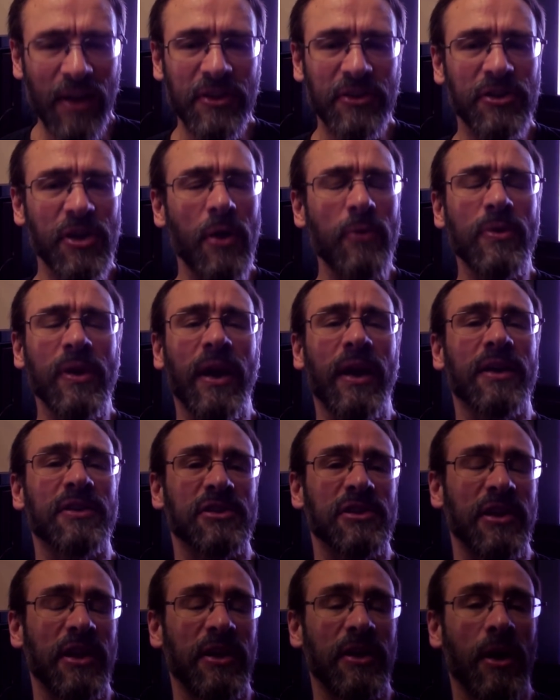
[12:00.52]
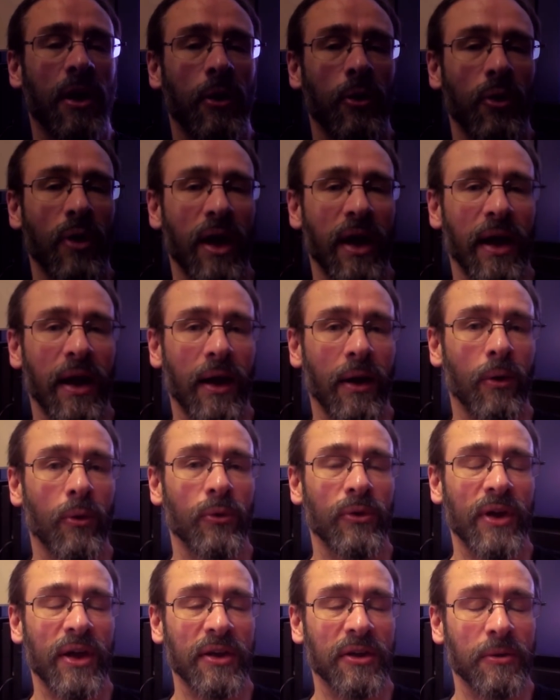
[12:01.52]
I don't actually know
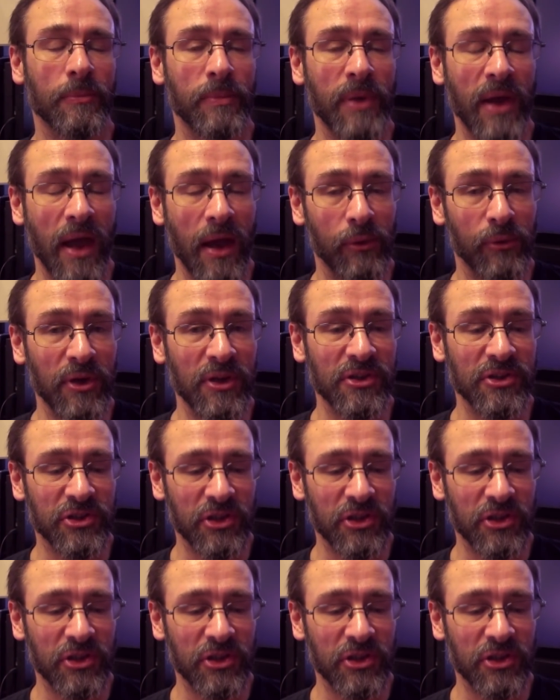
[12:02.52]
how they compare in